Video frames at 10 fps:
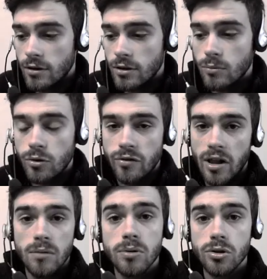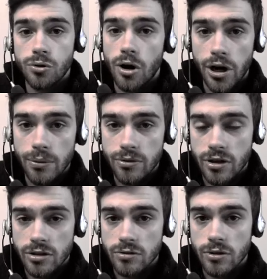the more valuable your items
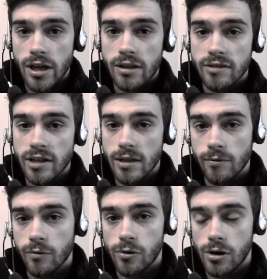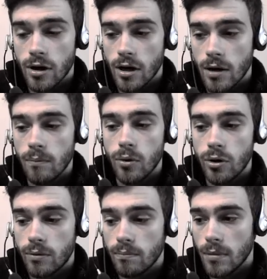are, so you can sell them for
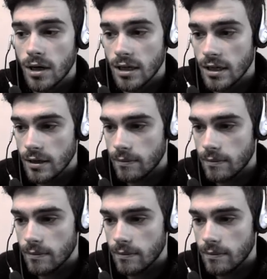more money.